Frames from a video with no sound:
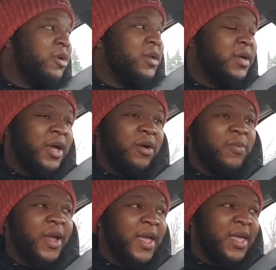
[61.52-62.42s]
but uh,
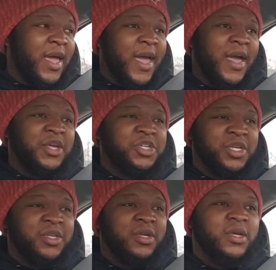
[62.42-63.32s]

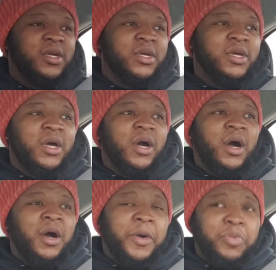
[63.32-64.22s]
Redkach and
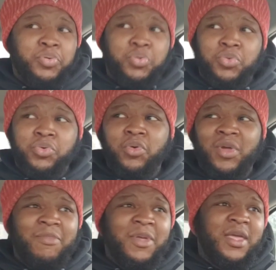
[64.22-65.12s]
uh, who,
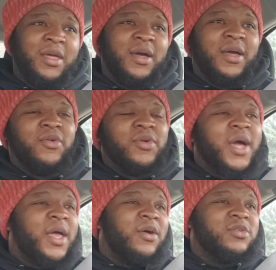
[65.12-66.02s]
who he beat uh,
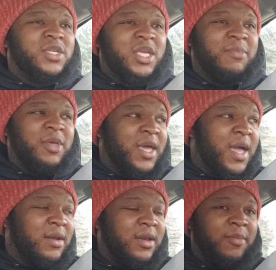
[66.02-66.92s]
Granados, and he
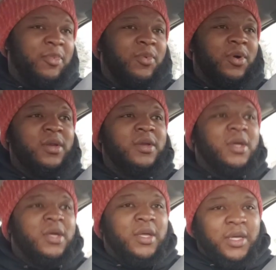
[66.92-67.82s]
became the number
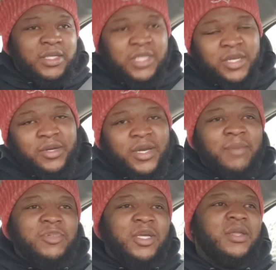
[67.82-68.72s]
one contender. And
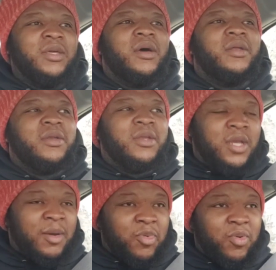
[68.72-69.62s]
I'm telling y'all, the, the
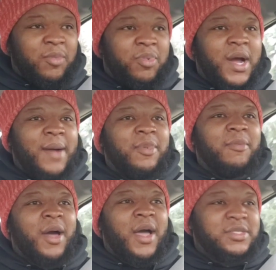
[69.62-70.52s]
number one problem
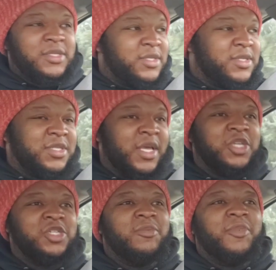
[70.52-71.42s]
in boxing is the
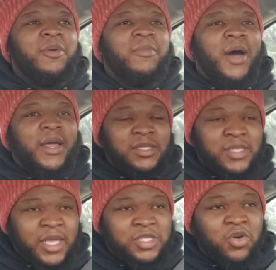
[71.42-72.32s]
sanctioning belt bodies.
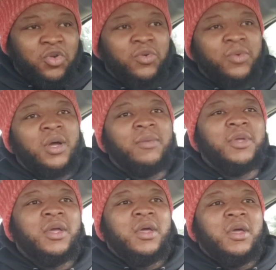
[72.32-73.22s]
They so corrupt